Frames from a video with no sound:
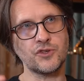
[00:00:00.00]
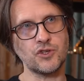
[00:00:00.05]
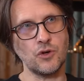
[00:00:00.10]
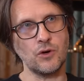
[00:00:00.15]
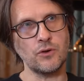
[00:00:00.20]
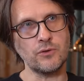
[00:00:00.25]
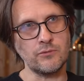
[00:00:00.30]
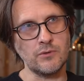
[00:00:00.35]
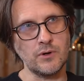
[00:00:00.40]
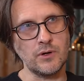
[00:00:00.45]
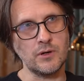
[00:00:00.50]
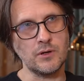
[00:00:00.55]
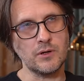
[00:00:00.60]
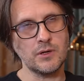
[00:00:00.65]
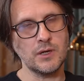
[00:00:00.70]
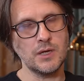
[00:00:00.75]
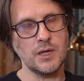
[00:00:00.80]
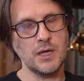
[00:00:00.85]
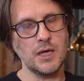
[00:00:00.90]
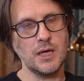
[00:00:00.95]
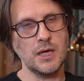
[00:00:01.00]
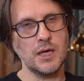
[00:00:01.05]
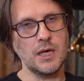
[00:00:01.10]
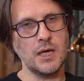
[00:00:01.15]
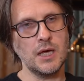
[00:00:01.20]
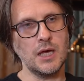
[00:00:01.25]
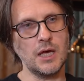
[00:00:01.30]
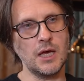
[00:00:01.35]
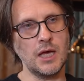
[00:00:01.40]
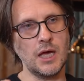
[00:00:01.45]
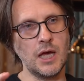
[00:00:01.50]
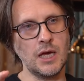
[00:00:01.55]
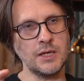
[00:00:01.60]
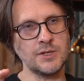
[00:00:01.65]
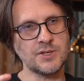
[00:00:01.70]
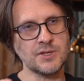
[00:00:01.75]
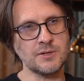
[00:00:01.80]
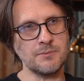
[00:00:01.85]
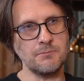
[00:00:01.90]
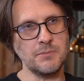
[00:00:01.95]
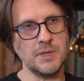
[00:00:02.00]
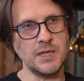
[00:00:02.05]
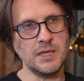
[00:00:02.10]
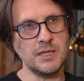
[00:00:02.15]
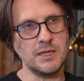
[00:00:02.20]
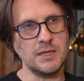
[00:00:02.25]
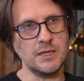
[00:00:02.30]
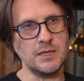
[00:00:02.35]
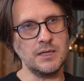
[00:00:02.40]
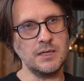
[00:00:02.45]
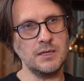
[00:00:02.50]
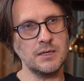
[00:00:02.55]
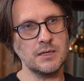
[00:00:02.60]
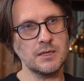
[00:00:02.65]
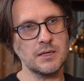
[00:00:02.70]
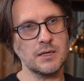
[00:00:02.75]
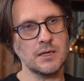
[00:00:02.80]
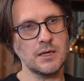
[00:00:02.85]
genre. And to me,